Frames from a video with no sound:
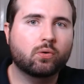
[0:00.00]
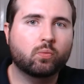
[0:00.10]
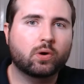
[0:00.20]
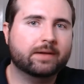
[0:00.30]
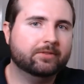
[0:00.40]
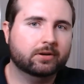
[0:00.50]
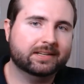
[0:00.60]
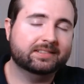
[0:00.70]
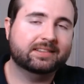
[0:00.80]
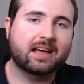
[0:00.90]
whatever it
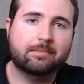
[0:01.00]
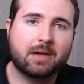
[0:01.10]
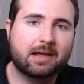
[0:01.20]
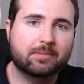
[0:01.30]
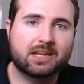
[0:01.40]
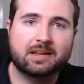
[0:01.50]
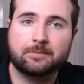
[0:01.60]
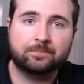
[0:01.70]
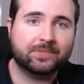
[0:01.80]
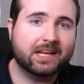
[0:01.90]
is they may be
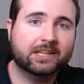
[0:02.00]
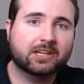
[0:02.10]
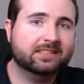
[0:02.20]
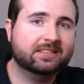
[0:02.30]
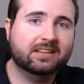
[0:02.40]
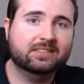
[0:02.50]
interested in.